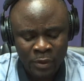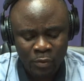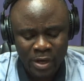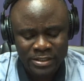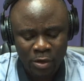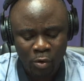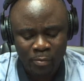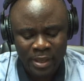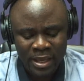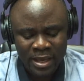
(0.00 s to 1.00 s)
We say,
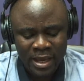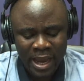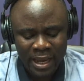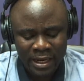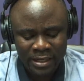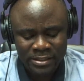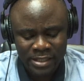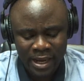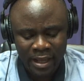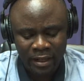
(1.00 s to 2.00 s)
Obi, I can
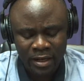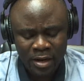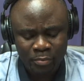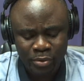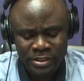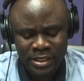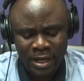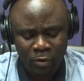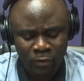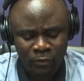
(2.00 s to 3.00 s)
tell
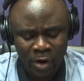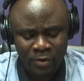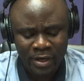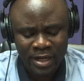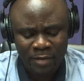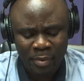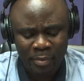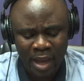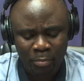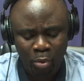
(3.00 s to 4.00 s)
President Akufo-Addo and the
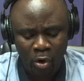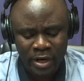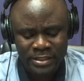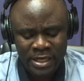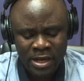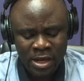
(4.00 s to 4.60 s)
NPP are poised